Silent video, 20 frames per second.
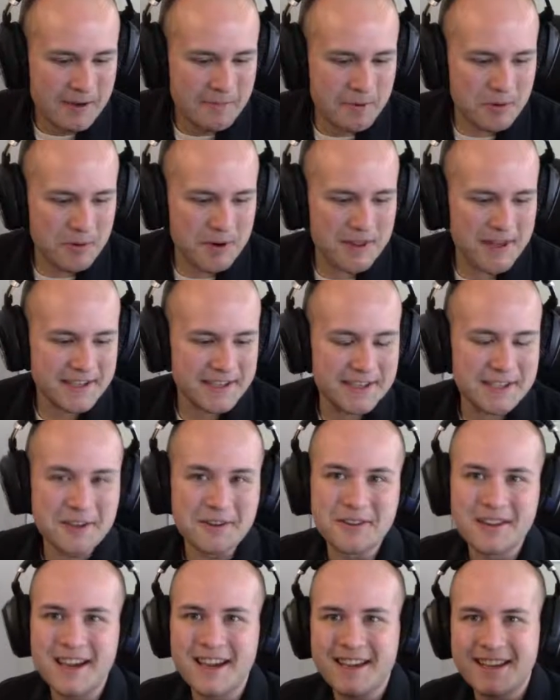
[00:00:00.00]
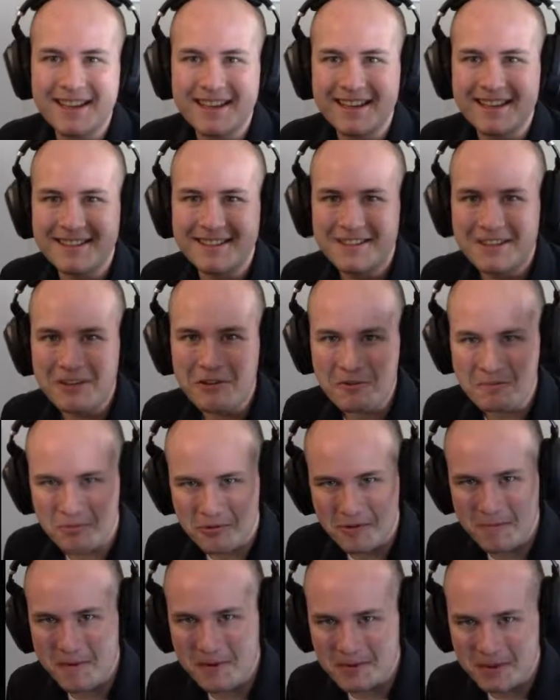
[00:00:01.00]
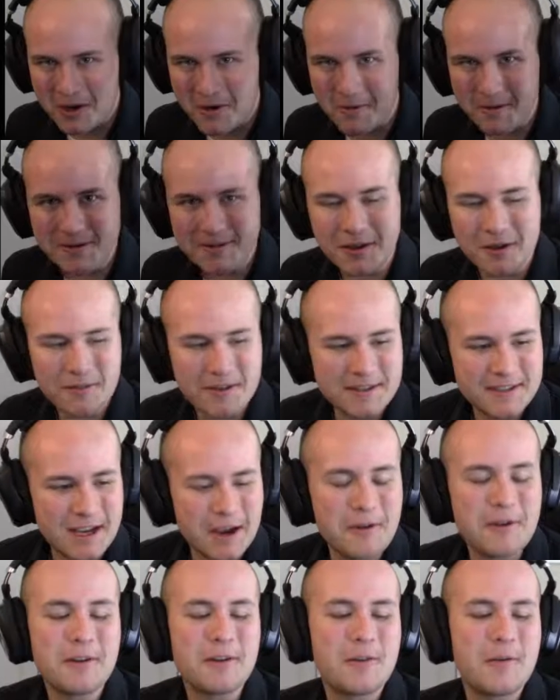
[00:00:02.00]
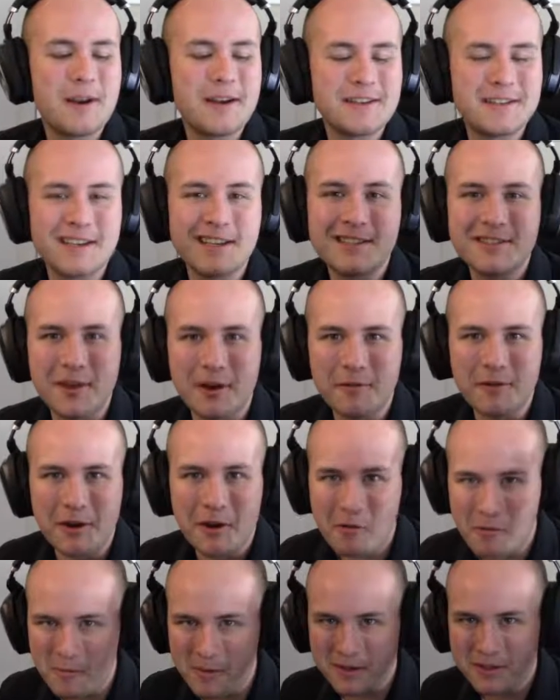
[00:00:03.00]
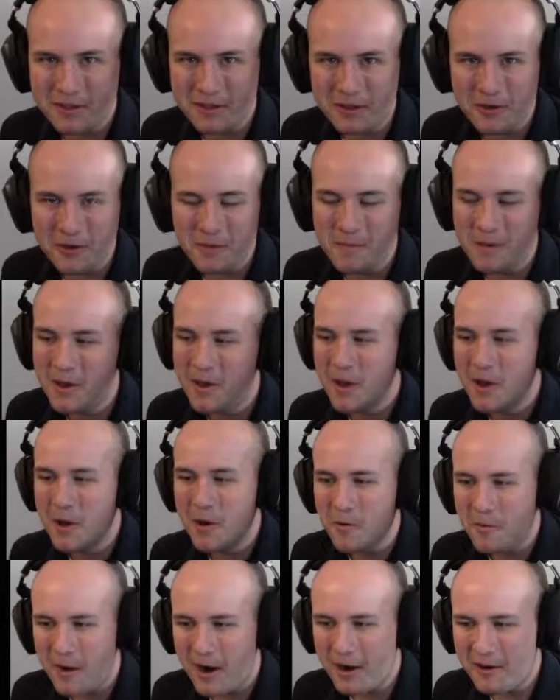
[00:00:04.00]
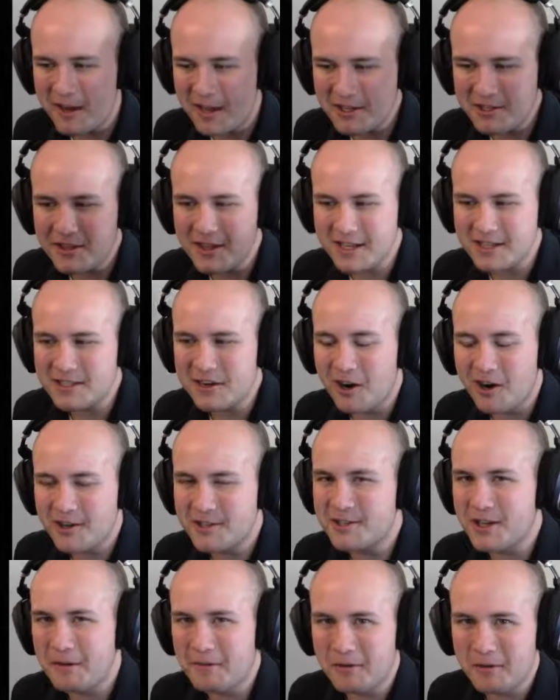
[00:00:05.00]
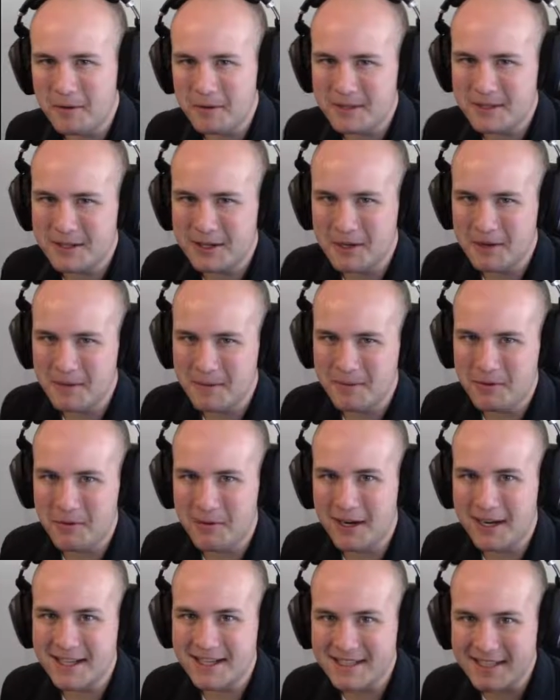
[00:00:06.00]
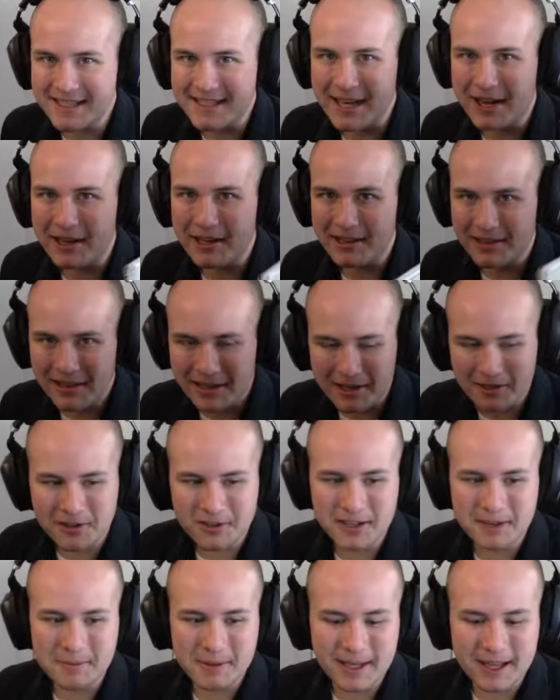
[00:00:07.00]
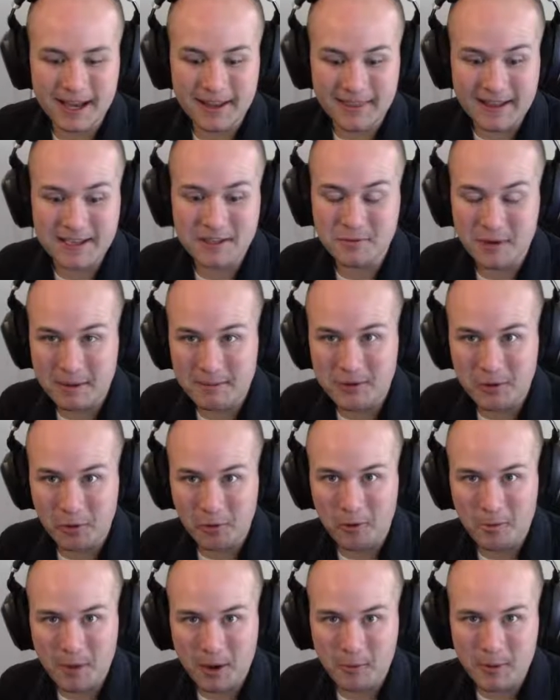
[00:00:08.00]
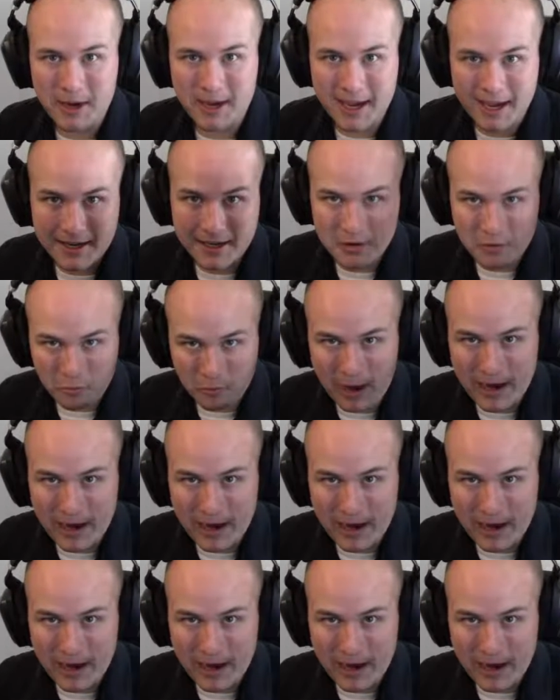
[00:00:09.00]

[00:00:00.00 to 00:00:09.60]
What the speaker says: But one of the things I don't like is you can pretty much always solve this. I would equate it to like solving a Rubik's Cube, where I don't actually think it's hard to solve a Rubik's Cube if you wanted to sit down and literally be like, this is what I'm doing with my weekend,